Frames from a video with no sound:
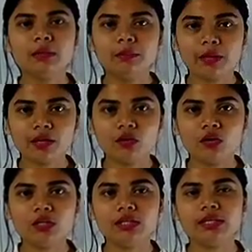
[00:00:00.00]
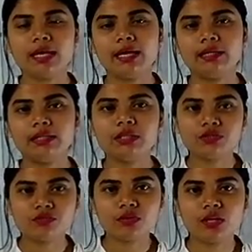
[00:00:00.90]
Bengali and
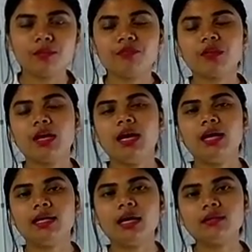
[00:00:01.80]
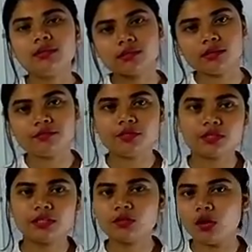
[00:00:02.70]
history and other
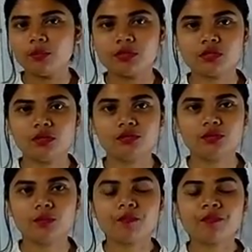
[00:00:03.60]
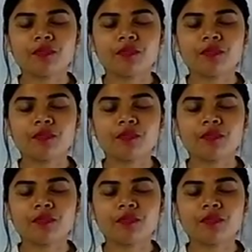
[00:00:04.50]
subjects in commerce also.